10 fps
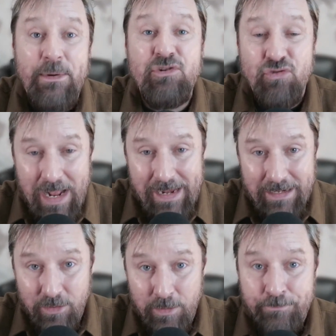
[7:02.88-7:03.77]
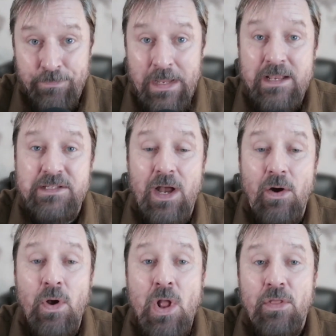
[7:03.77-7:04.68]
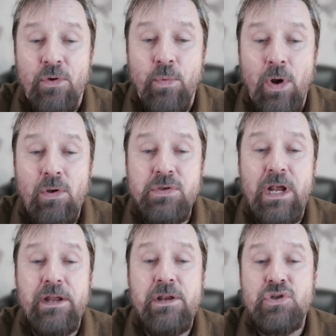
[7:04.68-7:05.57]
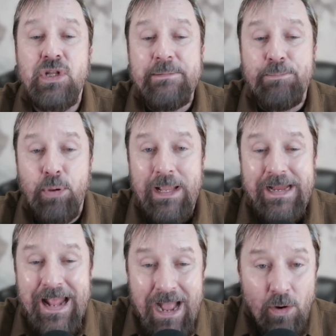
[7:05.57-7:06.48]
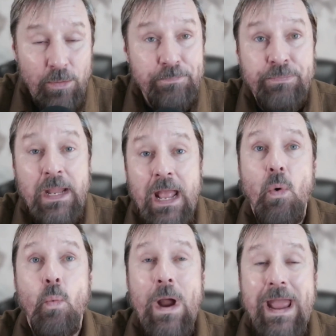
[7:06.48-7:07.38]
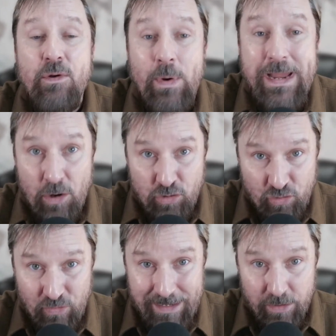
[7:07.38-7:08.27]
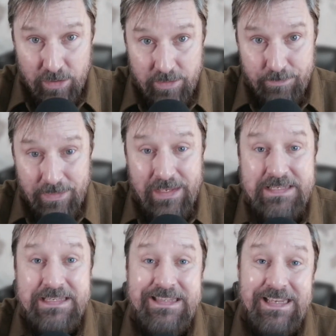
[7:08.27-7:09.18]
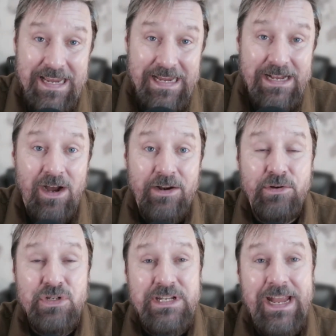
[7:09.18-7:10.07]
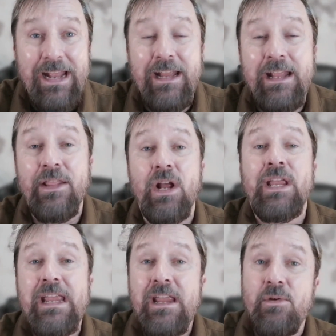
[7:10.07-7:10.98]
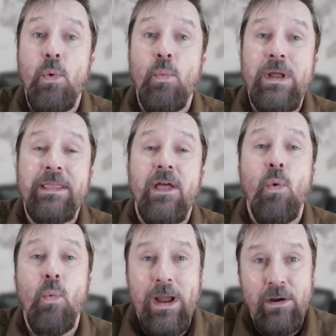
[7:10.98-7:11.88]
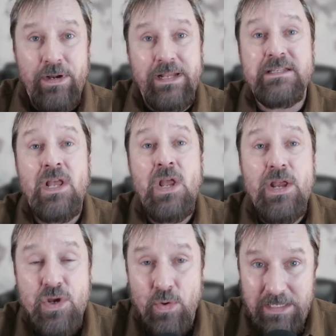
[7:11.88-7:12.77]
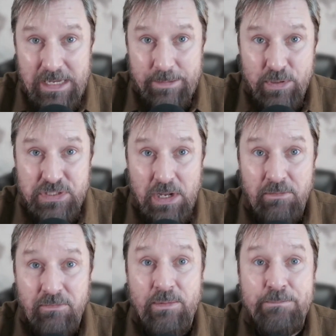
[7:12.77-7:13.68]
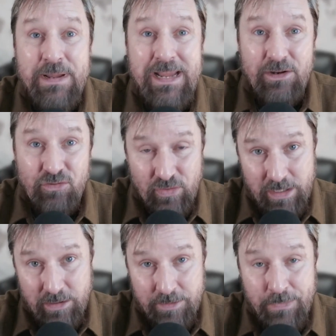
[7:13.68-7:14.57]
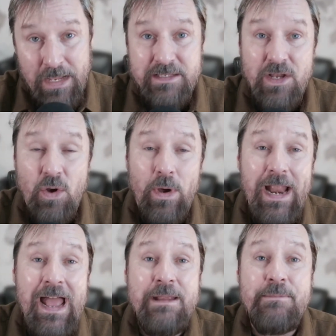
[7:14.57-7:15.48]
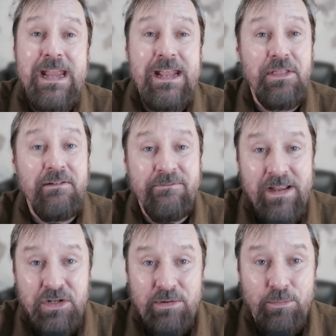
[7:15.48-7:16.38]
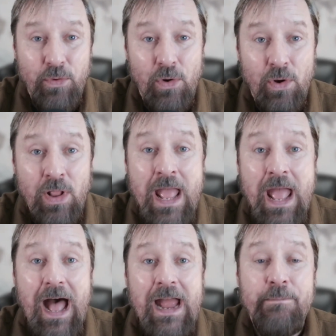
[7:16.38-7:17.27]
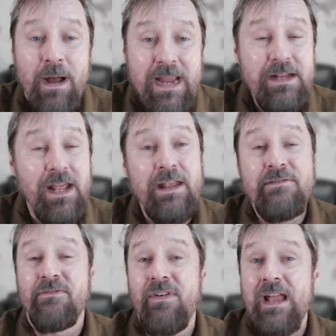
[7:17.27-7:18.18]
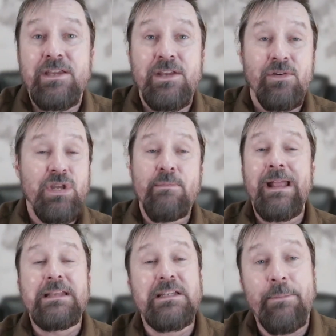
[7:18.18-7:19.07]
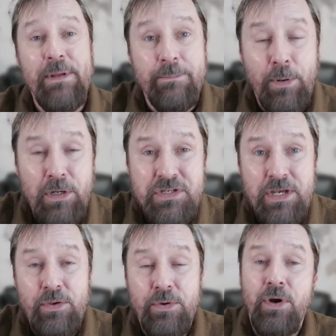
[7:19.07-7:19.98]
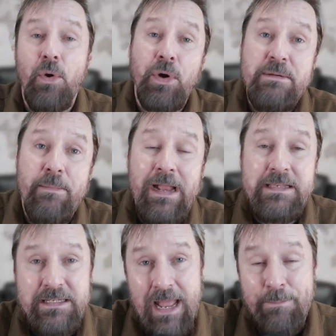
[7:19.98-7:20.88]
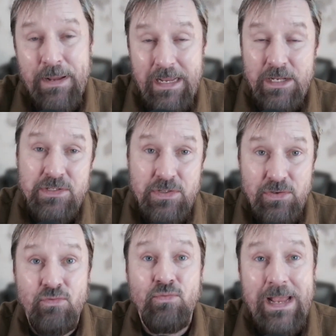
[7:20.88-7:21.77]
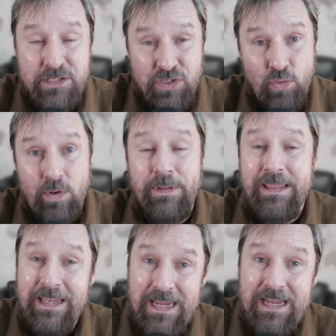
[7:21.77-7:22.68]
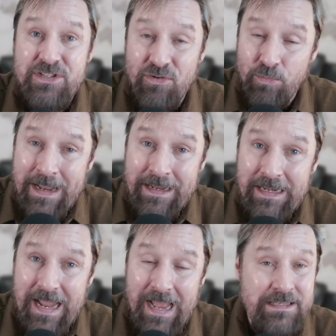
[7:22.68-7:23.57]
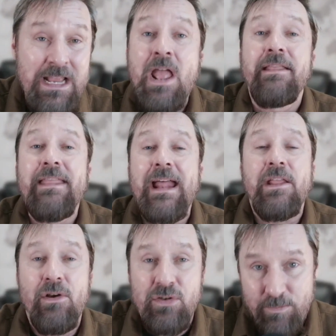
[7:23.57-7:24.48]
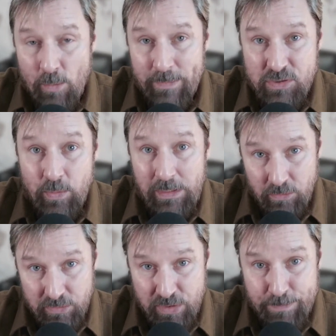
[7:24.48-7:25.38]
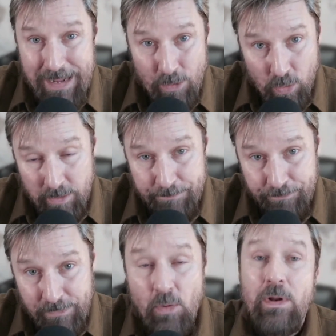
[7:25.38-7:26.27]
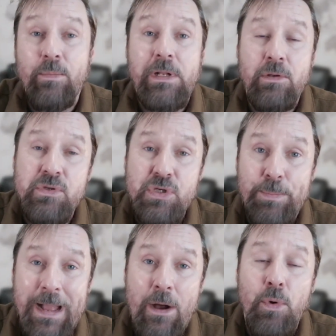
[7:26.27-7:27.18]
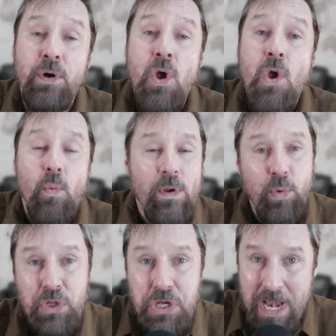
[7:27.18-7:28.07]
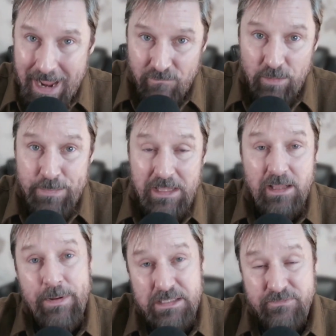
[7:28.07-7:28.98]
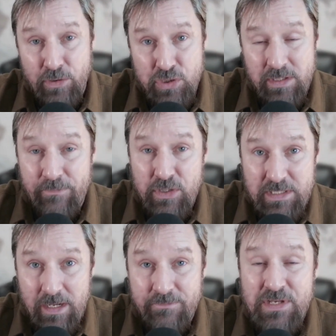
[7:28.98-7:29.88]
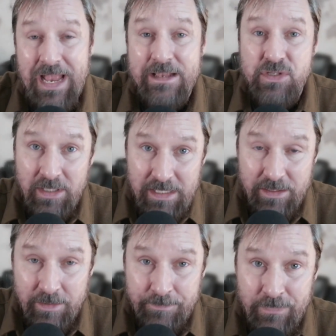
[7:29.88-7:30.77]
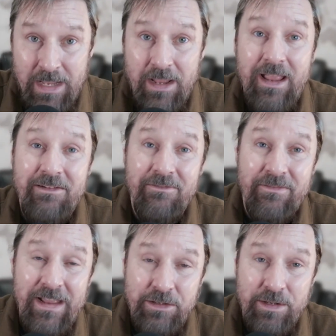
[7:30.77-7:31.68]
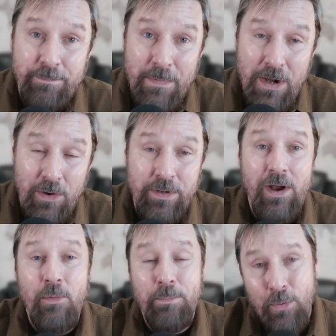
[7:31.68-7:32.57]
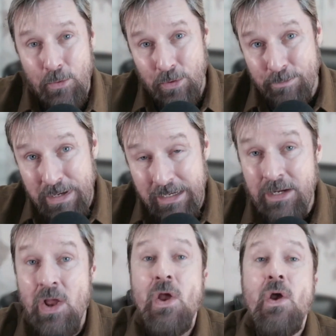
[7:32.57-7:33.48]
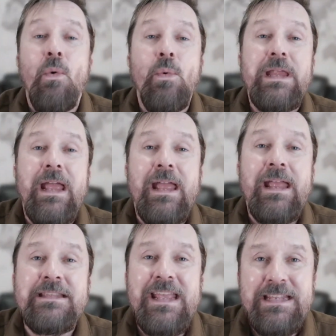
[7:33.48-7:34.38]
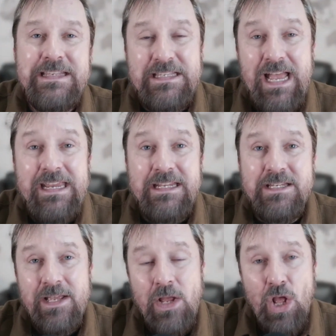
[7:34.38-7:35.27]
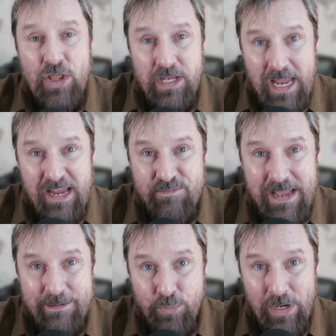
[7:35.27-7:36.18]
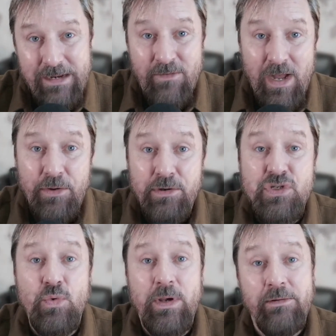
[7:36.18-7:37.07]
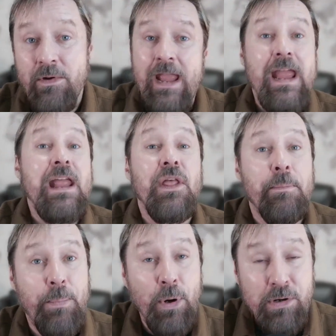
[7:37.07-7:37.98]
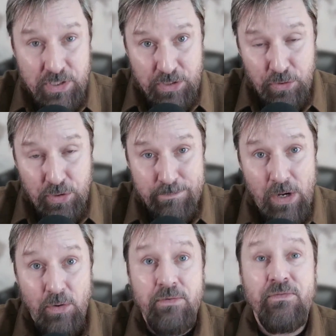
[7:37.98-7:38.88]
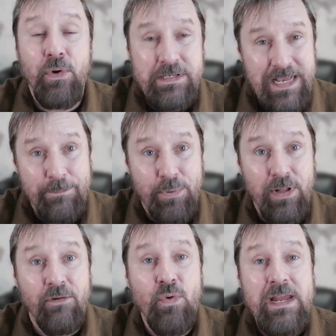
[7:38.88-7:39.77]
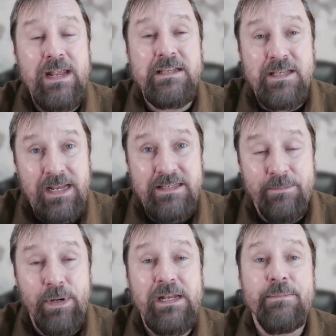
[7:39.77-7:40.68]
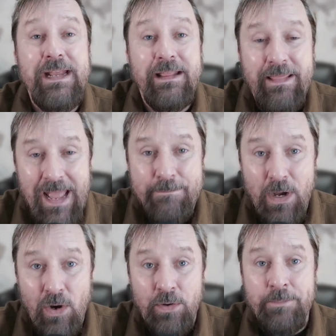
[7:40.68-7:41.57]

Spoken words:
triangle. So the roles are usually played out when we are triggered. This is the key to understand. And the key with awareness, you can keep yourself from being triggered. So when I'm in the victim role, I might invite you, you might step into persecutor or you might step into rescuer. But the key is to recognize that in those moments, we lose our power. When we lose our power, we will never be the best version of ourselves as a leader. In victim mode, for me, we incite the caveman brain of others who can, in the persecutor mode, for example, if we incite somebody to be in that mode,